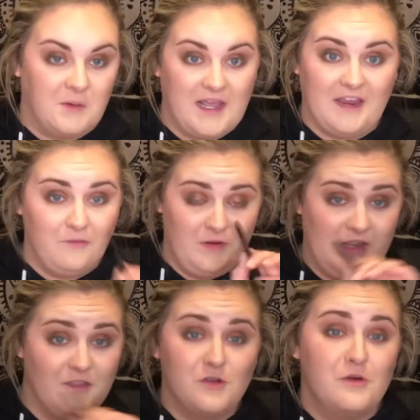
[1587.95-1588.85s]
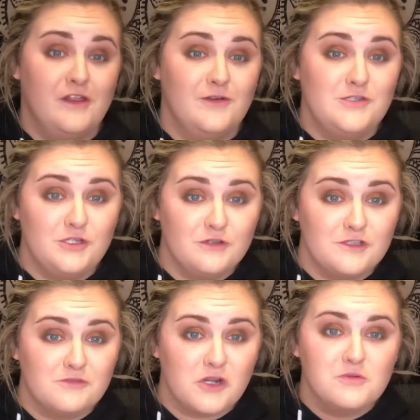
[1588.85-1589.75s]
but when I get either one of those two in a
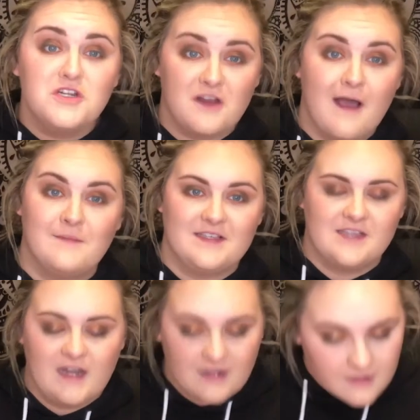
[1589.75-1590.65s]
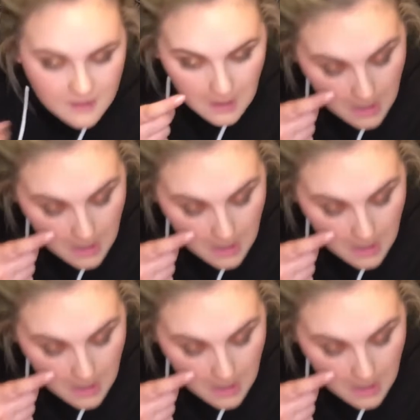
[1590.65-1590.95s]
subscription, I'm excited.